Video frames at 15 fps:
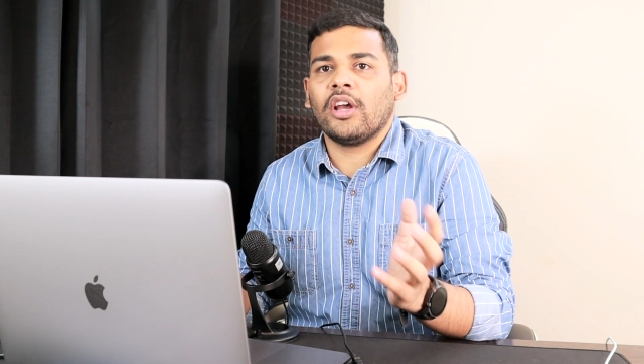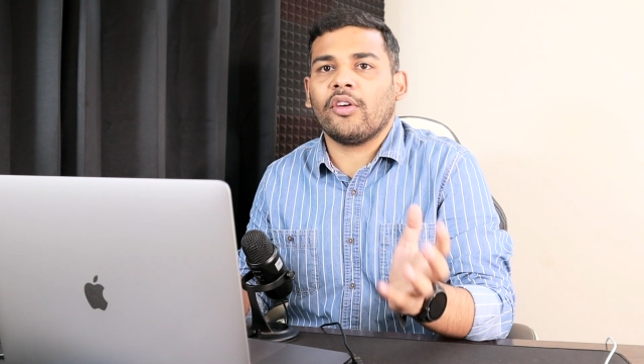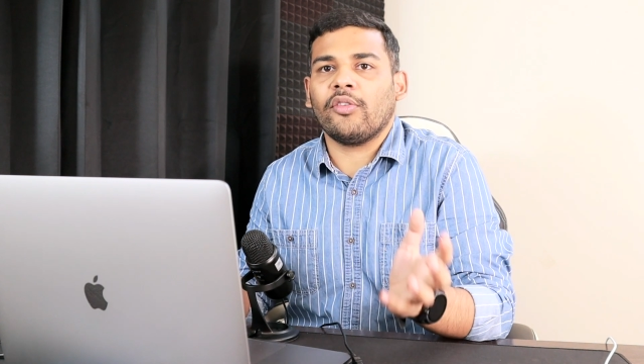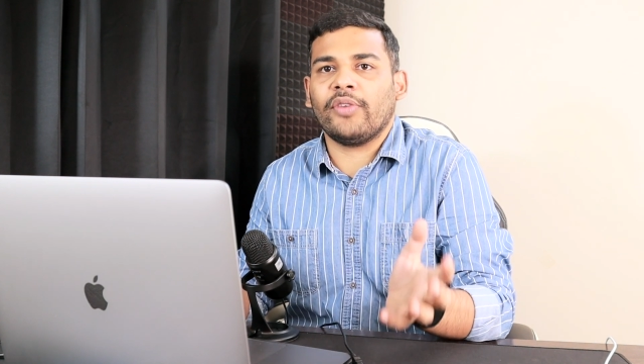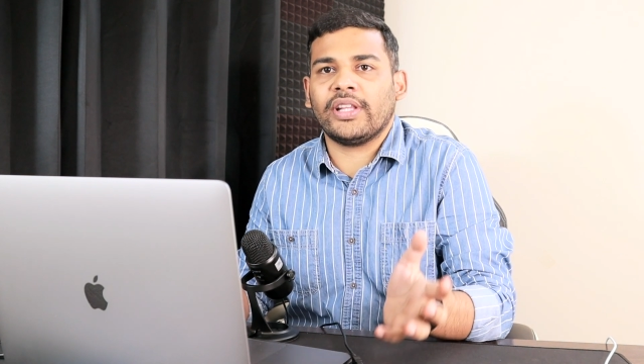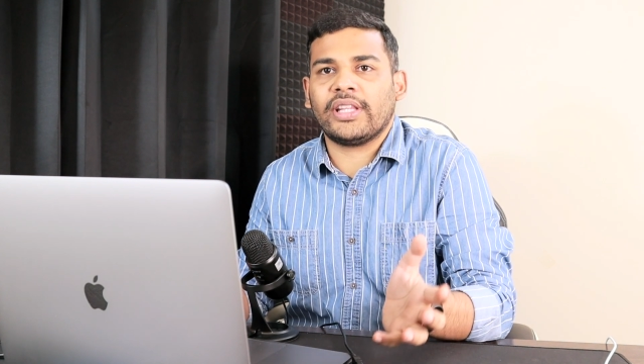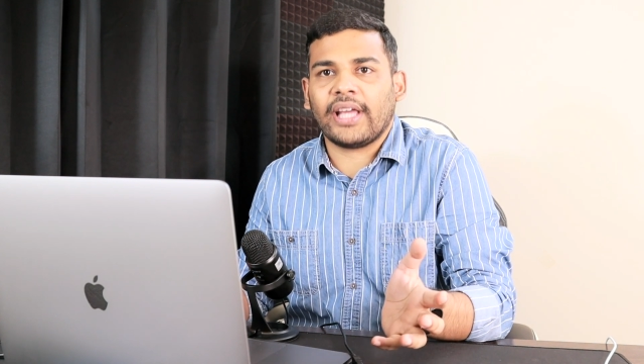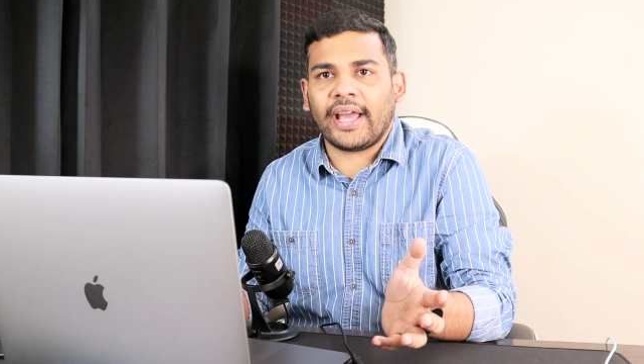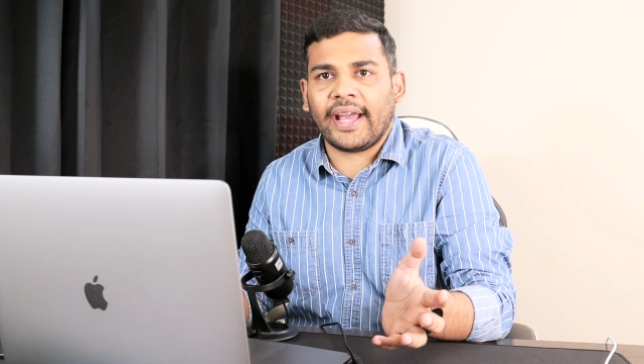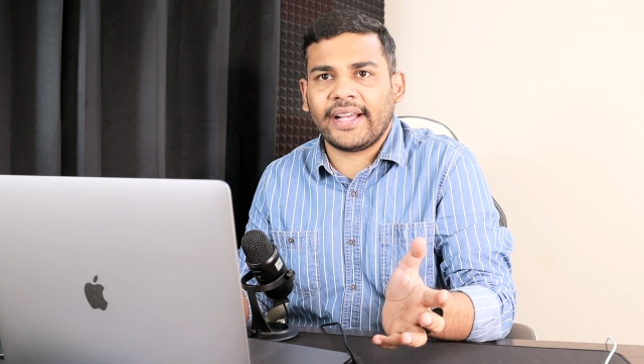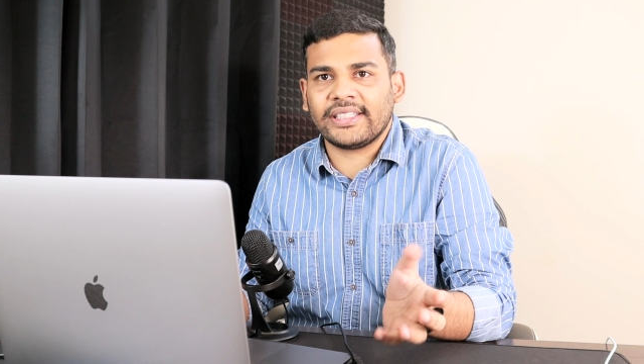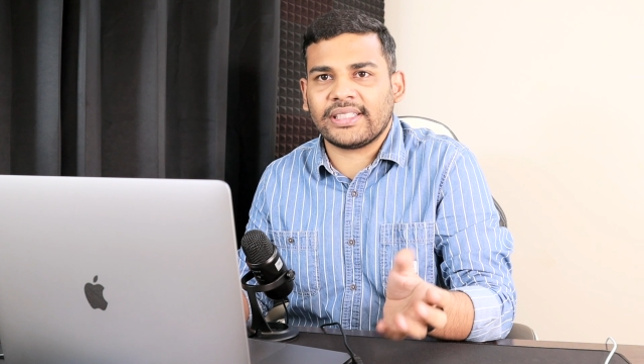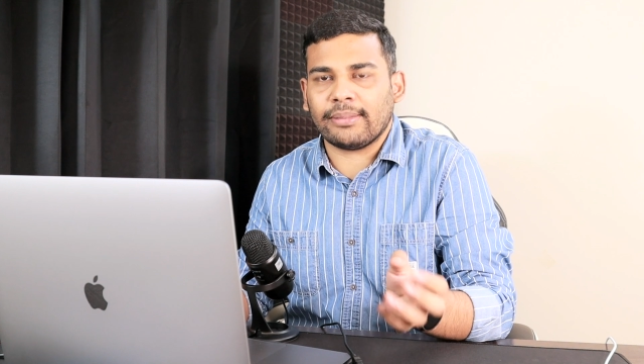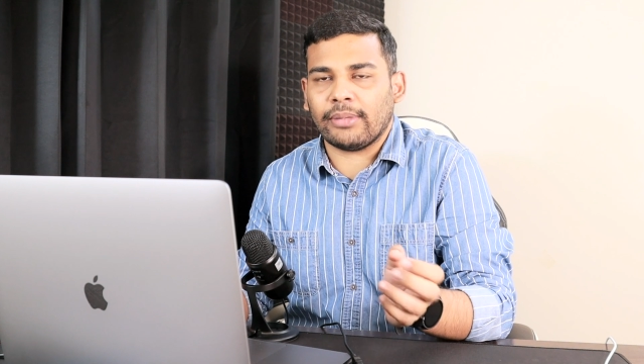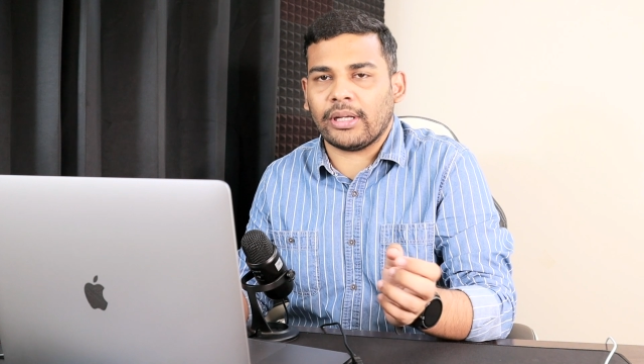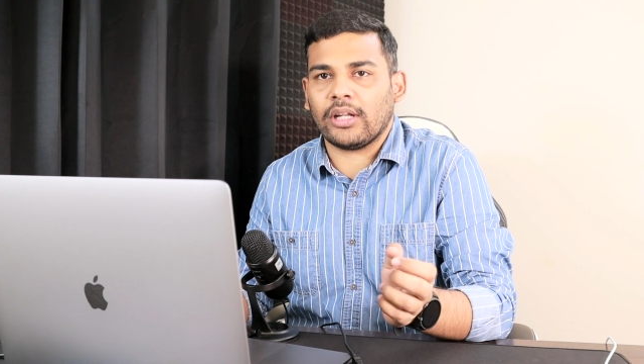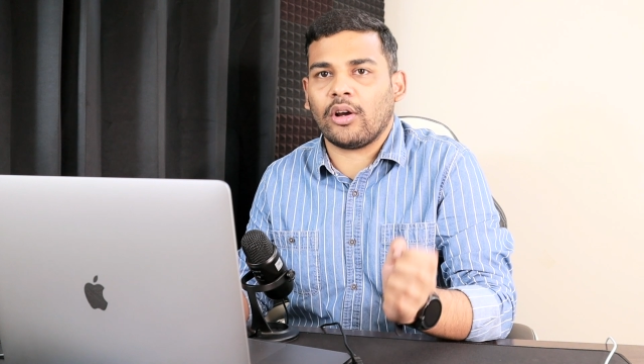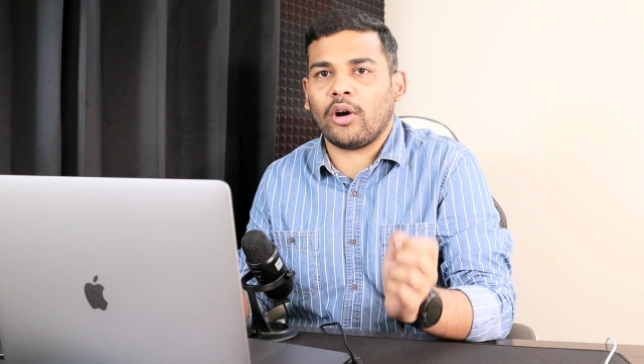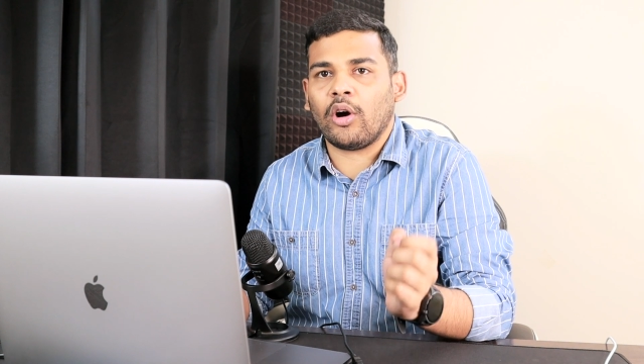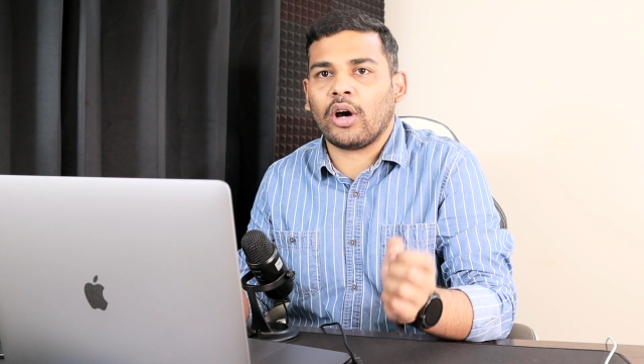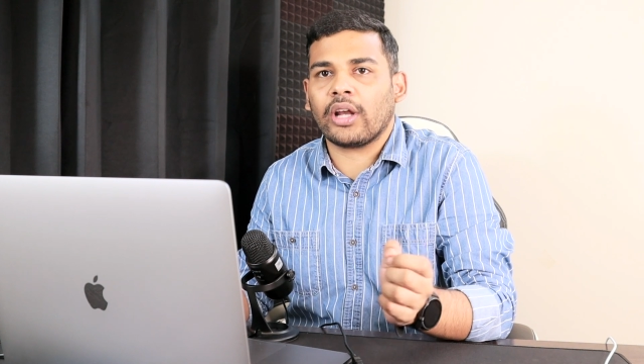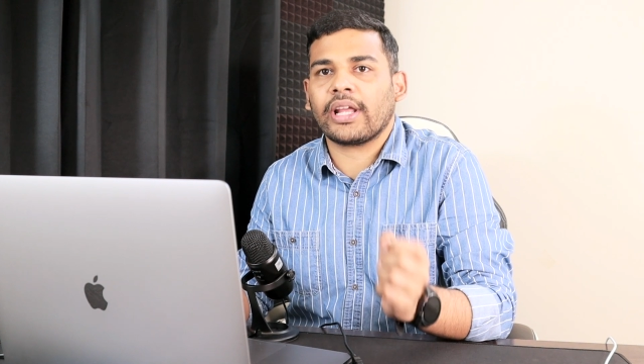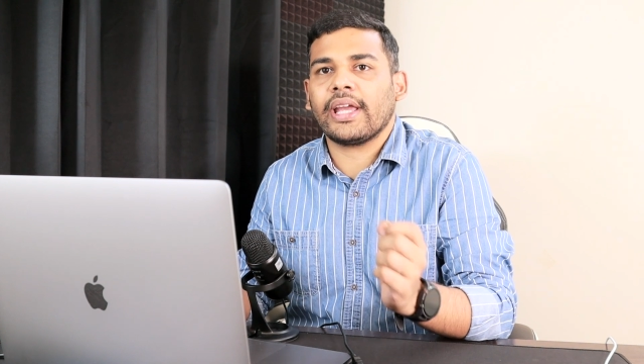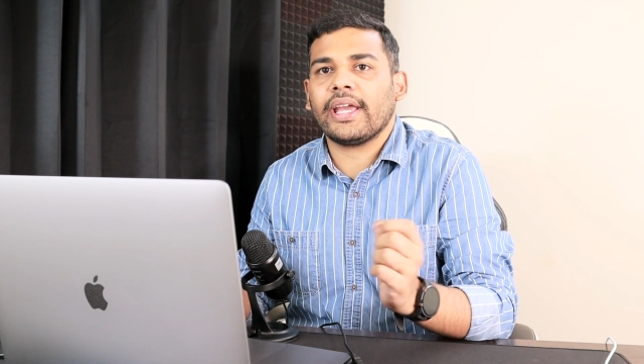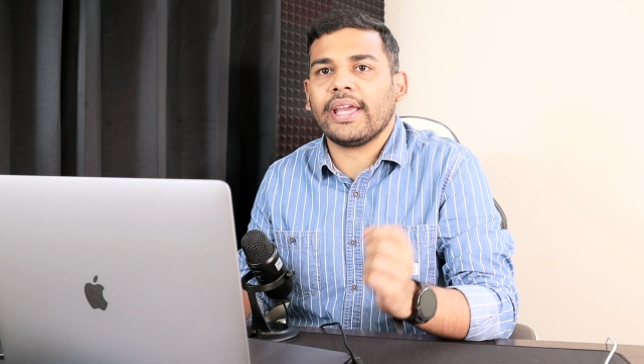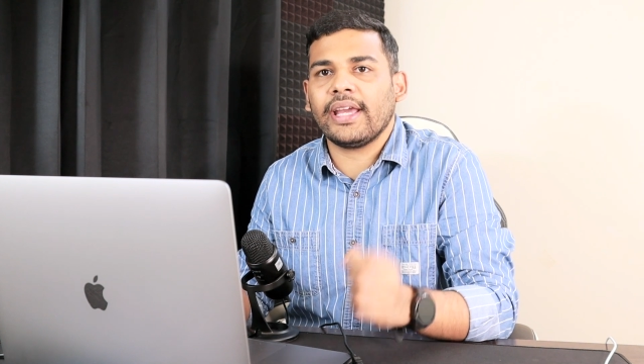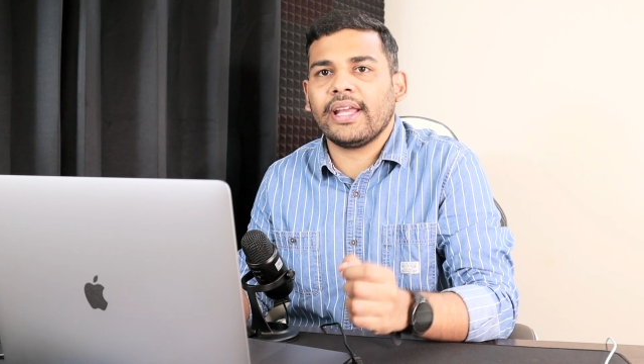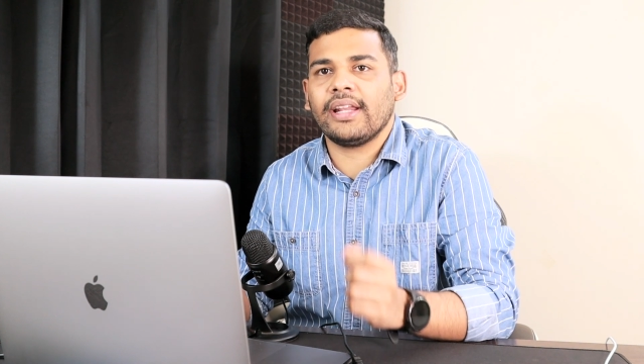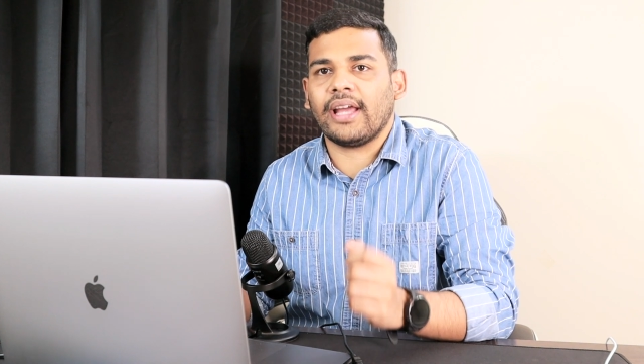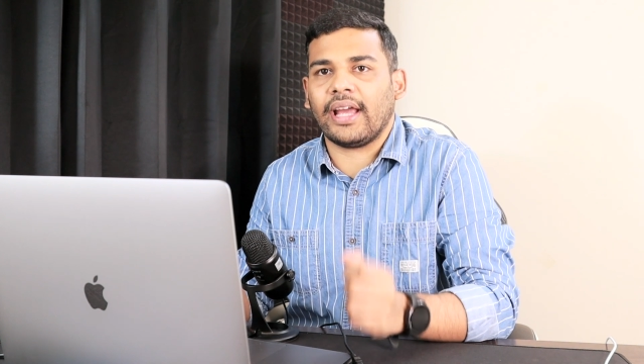with XML or
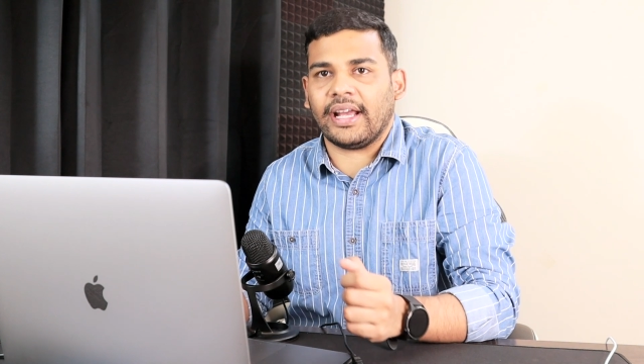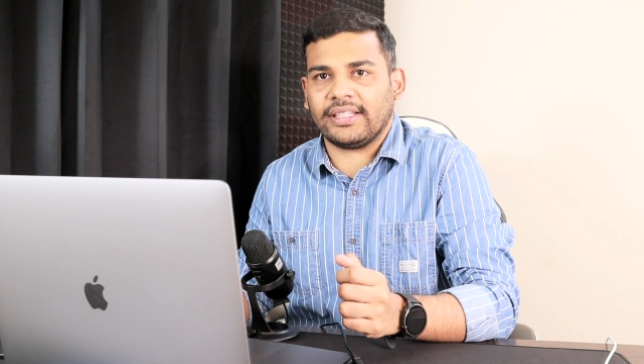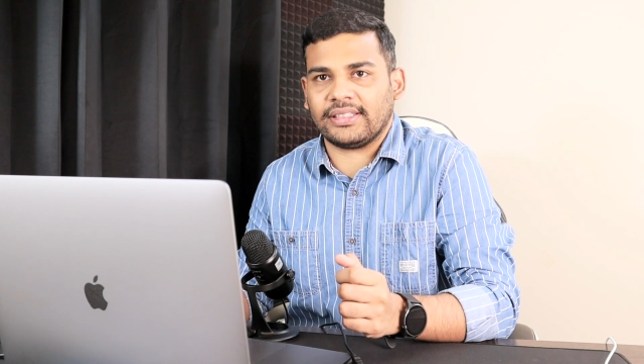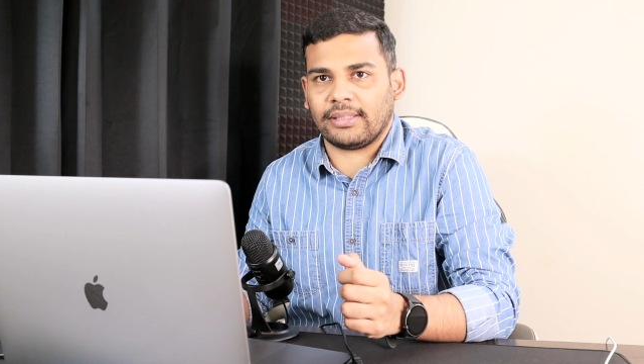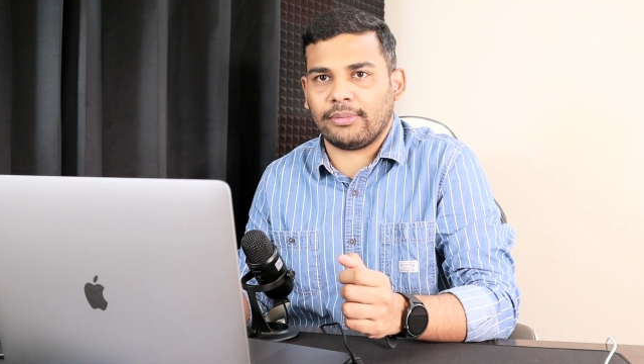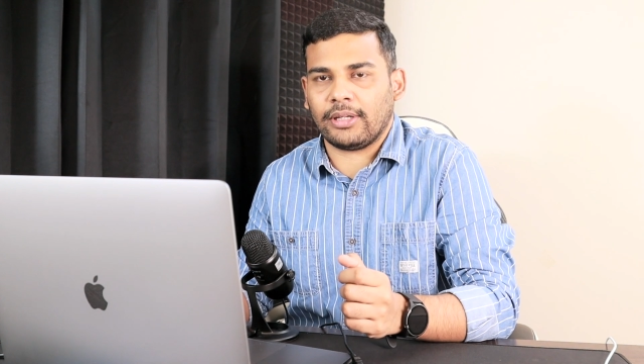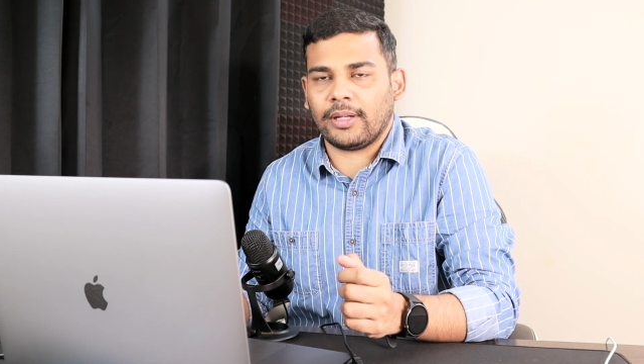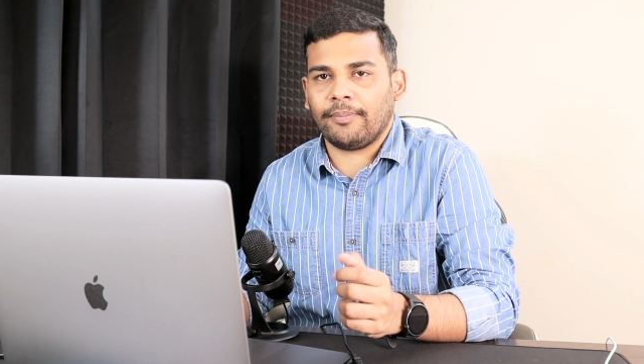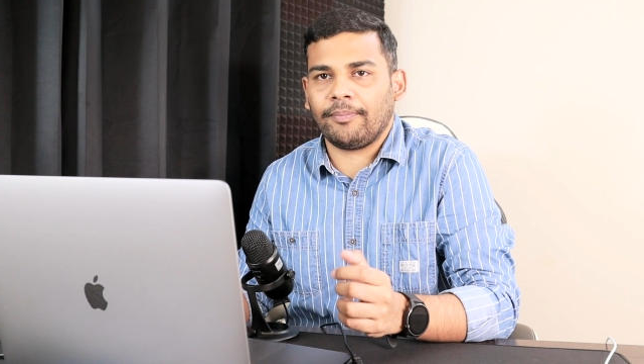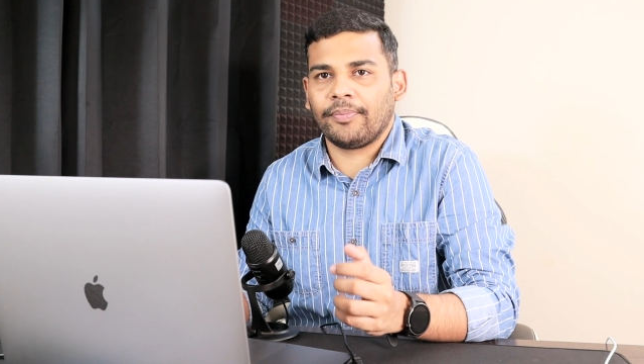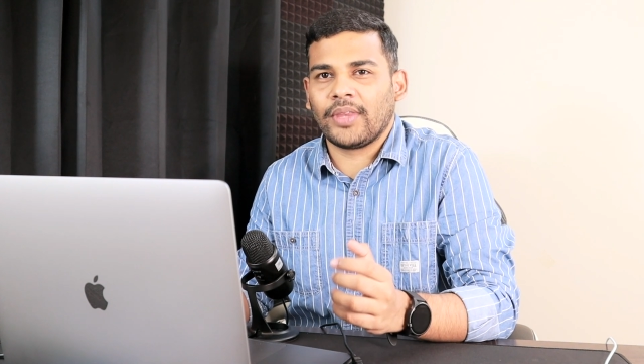in XML.